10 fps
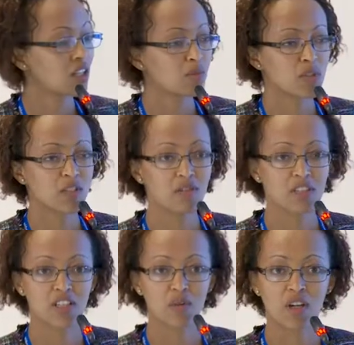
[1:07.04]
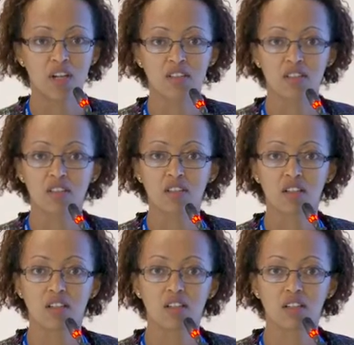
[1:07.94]
Briefly summarizing
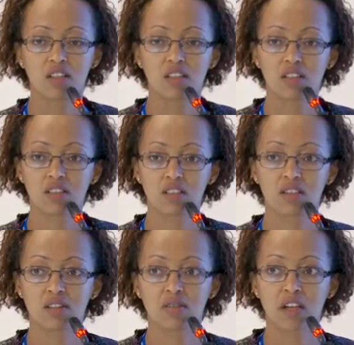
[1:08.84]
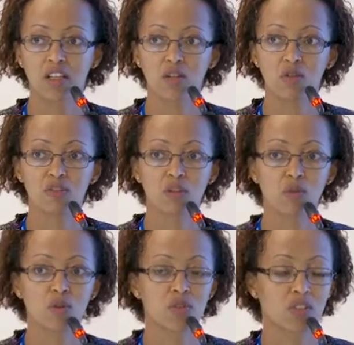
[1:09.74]
the finding of the
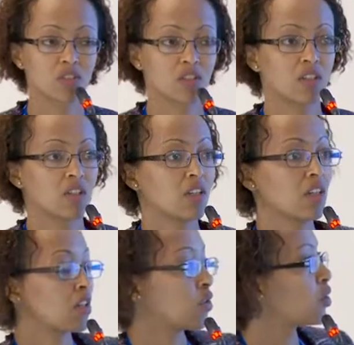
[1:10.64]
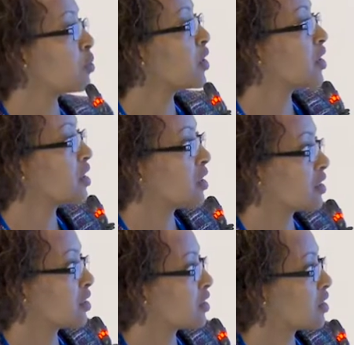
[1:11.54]
project would
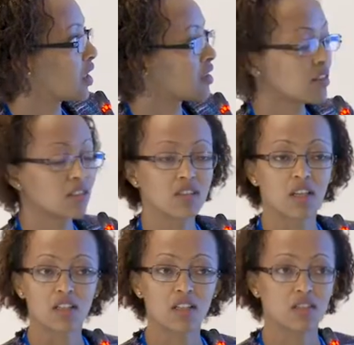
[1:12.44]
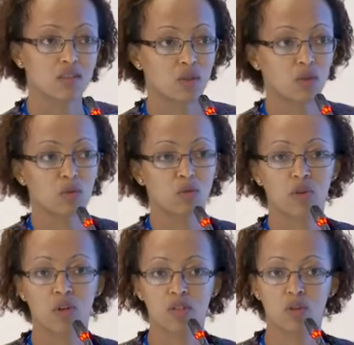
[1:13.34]
be that it
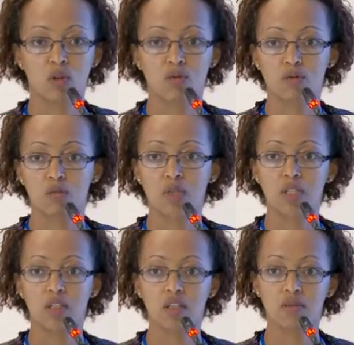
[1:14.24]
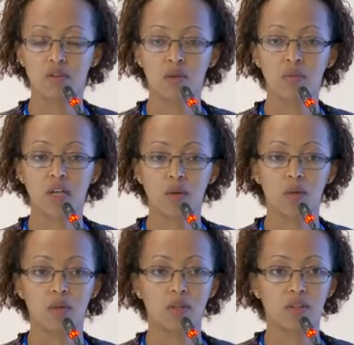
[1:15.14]
focus on building firm
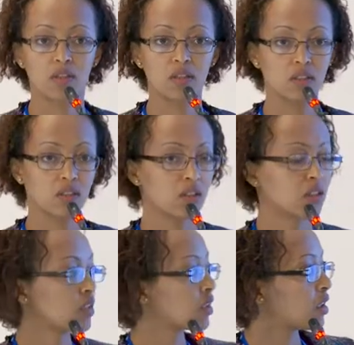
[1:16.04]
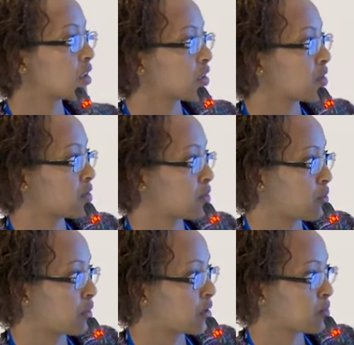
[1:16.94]
capability
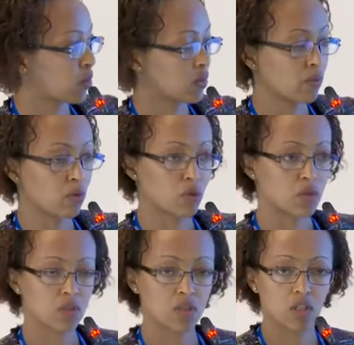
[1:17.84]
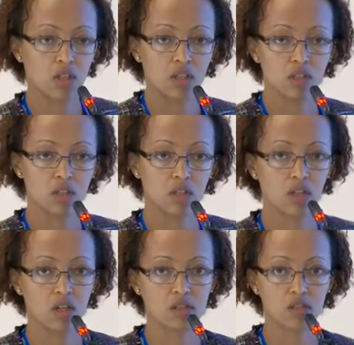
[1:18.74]
through export promotion and
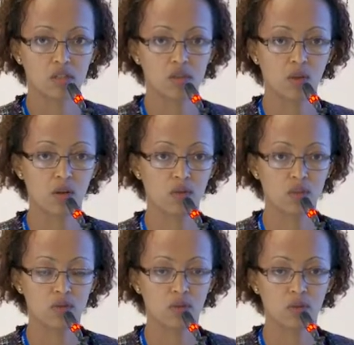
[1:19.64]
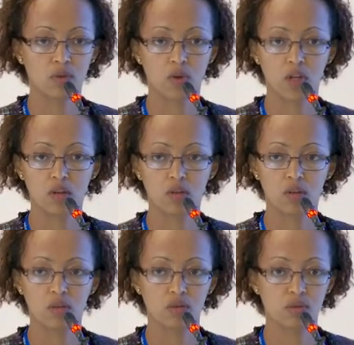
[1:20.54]
enhancing spillovers from
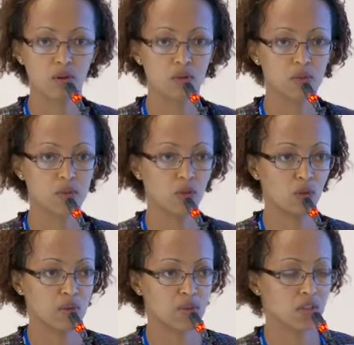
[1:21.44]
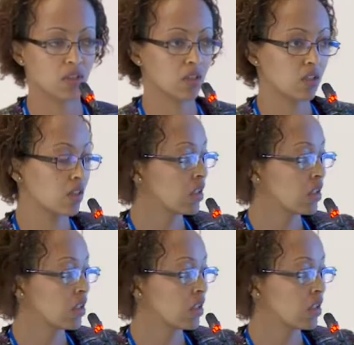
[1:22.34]
foreign-owned firms domestically,